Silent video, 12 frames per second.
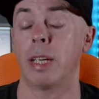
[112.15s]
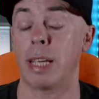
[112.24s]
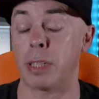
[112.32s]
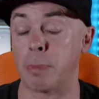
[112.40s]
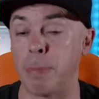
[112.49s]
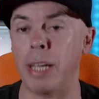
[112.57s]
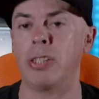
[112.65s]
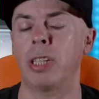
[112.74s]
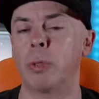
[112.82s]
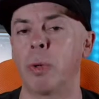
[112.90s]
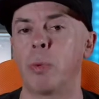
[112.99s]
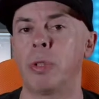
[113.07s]

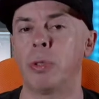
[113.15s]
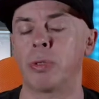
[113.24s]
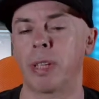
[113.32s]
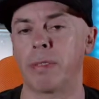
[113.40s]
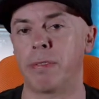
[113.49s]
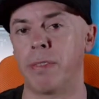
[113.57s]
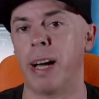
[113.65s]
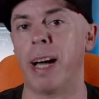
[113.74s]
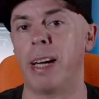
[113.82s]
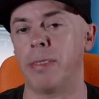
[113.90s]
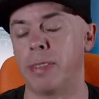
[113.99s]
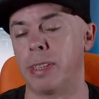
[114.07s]
Especially when we use like
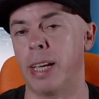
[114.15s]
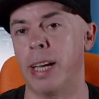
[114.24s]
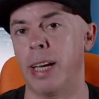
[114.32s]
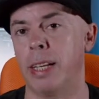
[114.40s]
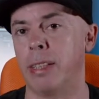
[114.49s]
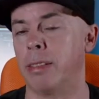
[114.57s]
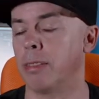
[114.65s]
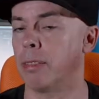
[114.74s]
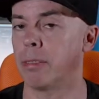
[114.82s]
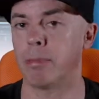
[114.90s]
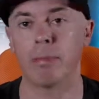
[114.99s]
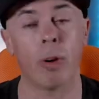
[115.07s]
5, 10
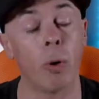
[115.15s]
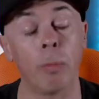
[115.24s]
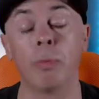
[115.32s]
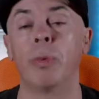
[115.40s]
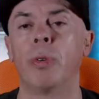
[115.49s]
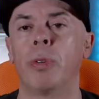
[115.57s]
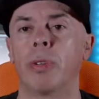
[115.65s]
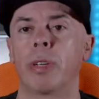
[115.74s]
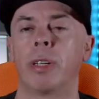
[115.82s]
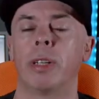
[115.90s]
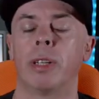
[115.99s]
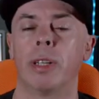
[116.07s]
or
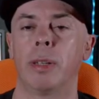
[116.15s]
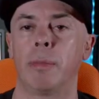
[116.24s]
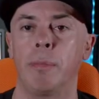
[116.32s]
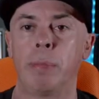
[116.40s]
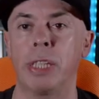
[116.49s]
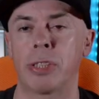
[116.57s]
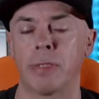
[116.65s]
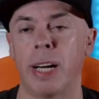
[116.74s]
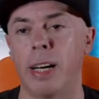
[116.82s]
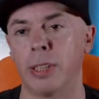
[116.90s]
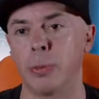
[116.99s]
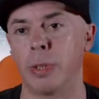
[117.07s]
more piece of
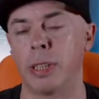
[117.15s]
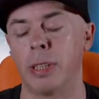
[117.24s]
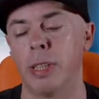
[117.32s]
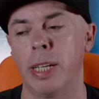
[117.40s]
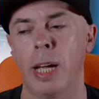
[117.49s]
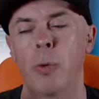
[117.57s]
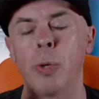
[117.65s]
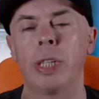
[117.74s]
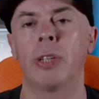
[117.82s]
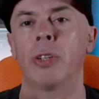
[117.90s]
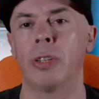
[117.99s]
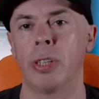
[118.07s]
hardware and we
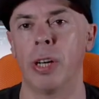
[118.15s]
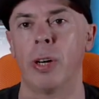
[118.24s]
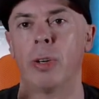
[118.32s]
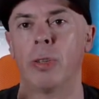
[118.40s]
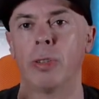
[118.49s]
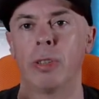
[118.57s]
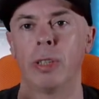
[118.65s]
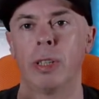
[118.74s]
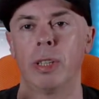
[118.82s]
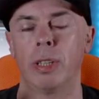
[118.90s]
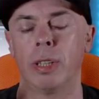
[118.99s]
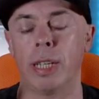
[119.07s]
don't know
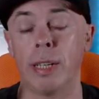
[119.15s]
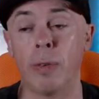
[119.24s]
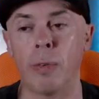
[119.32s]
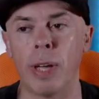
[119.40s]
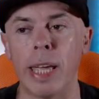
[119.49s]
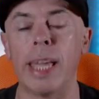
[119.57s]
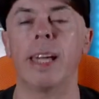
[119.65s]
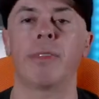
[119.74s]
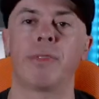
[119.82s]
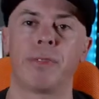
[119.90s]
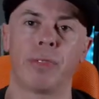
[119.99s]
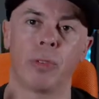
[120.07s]

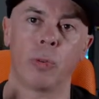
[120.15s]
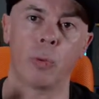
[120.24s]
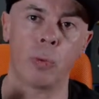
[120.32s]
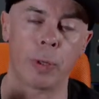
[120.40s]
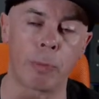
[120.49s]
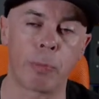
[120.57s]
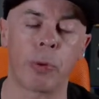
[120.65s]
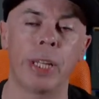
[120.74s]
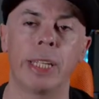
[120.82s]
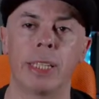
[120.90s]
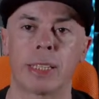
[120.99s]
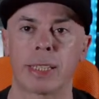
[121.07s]
if we're
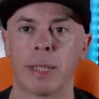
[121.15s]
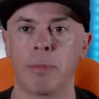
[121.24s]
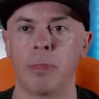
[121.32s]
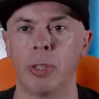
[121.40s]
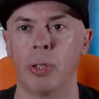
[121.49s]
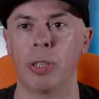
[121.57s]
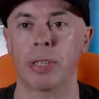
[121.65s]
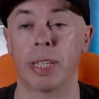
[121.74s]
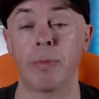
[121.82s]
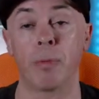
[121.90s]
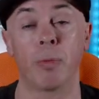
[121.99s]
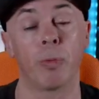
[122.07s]
bringing some noise
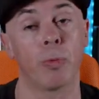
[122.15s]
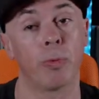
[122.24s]
and